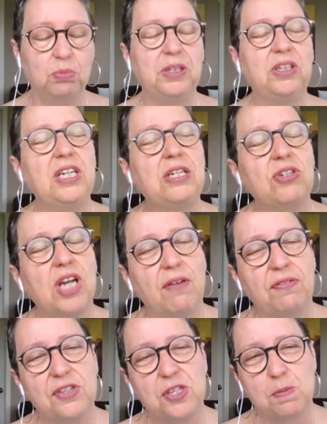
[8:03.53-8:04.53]
You need to have
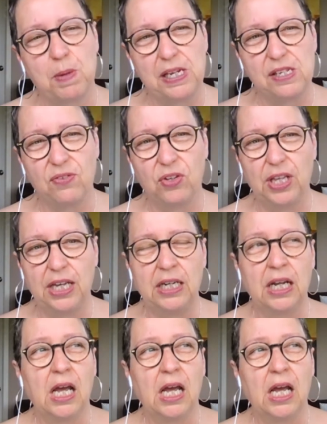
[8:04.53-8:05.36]
the space for that.